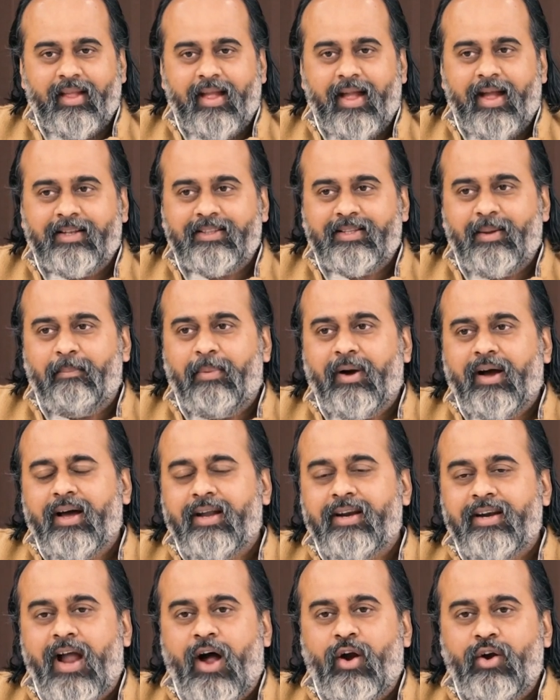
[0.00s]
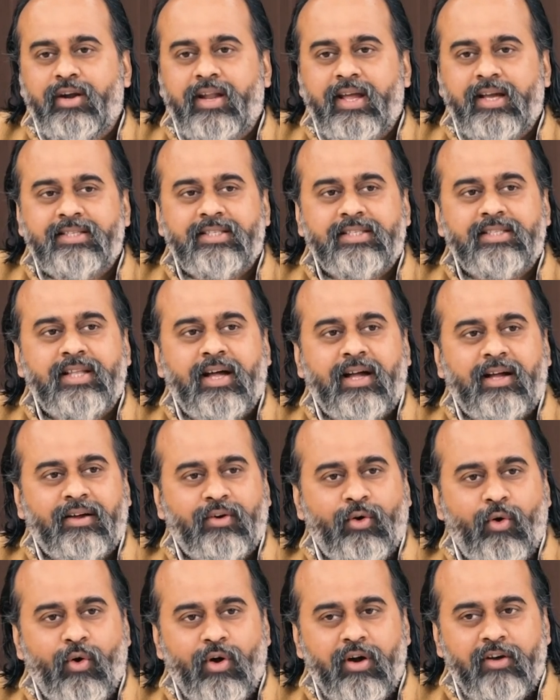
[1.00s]
and the bugger now digs
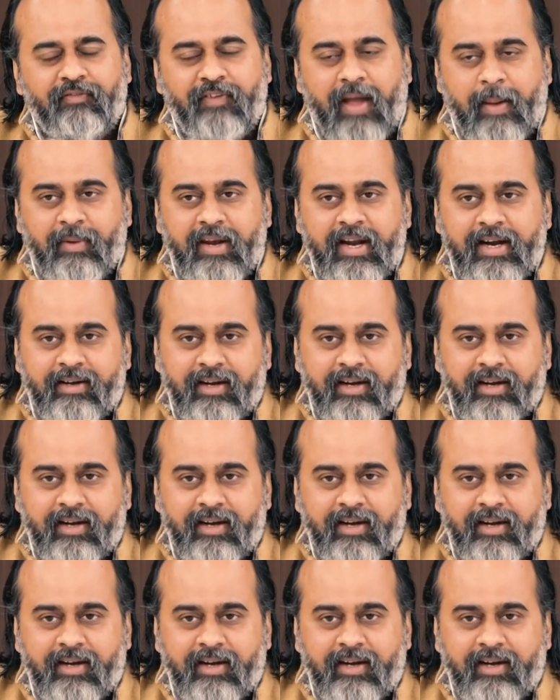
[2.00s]
the old family